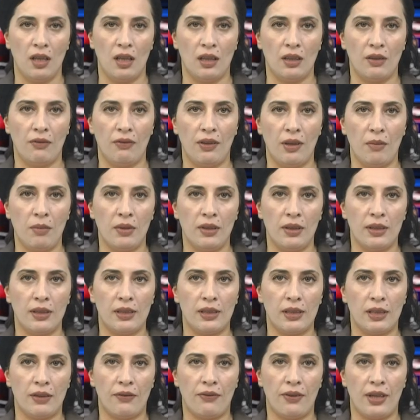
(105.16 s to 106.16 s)
The
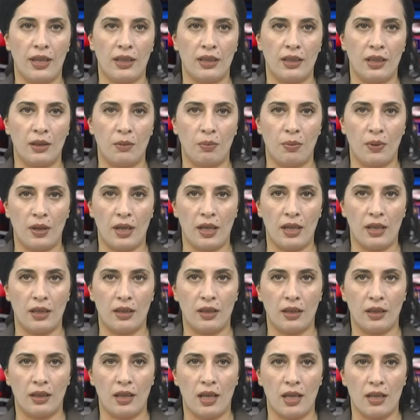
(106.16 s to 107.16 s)
families affected by
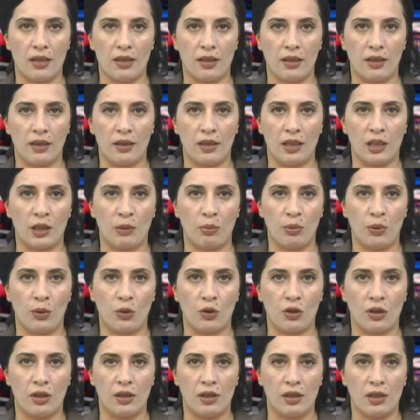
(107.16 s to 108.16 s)
the gasoline
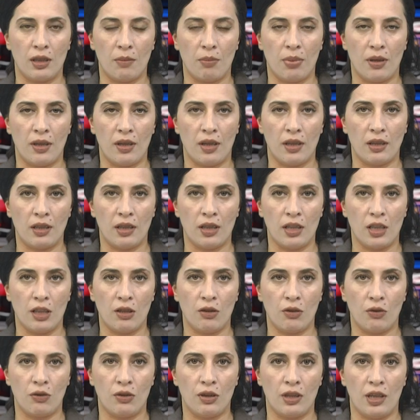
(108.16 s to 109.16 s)
explosion in Stepanakert
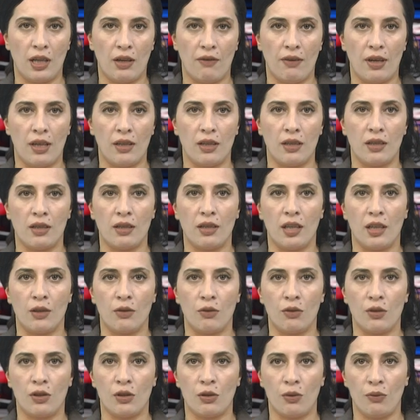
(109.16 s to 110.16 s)
don't have any
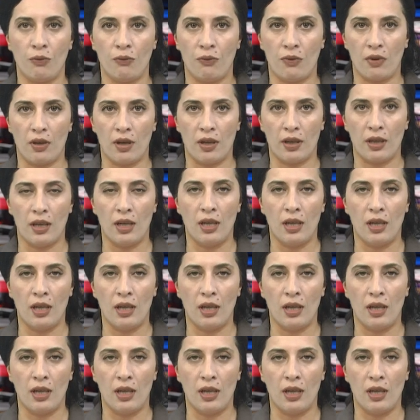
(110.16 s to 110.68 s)
status so far.